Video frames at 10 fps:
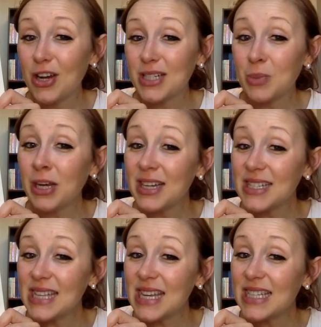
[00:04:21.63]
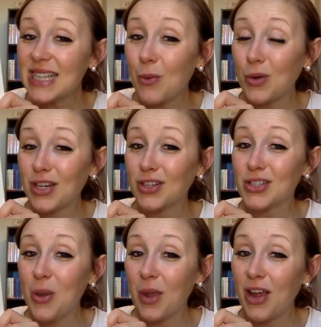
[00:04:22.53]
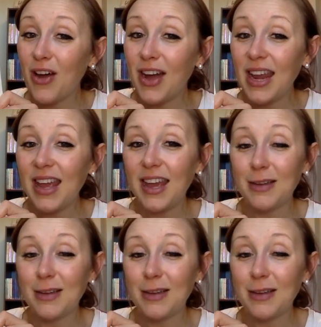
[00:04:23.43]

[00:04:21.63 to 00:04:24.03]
experience this and what all's going on.